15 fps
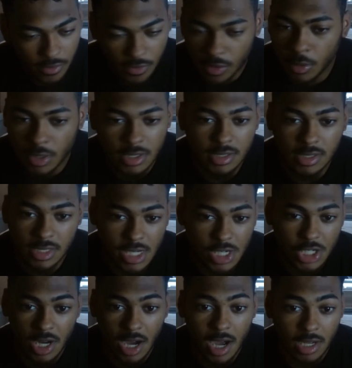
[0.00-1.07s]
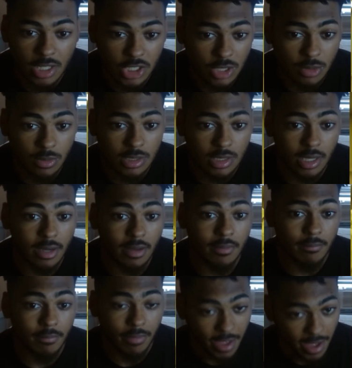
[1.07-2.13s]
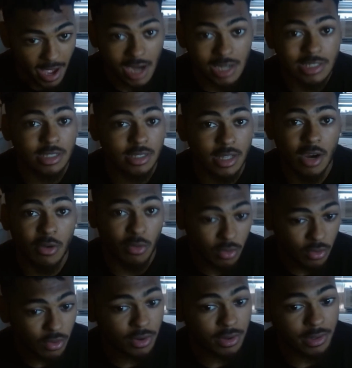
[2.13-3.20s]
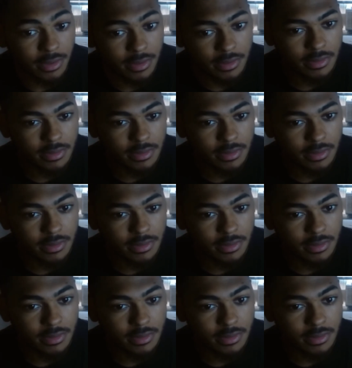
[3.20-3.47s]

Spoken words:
No, it wasn't CGI. She was like actually there recording it.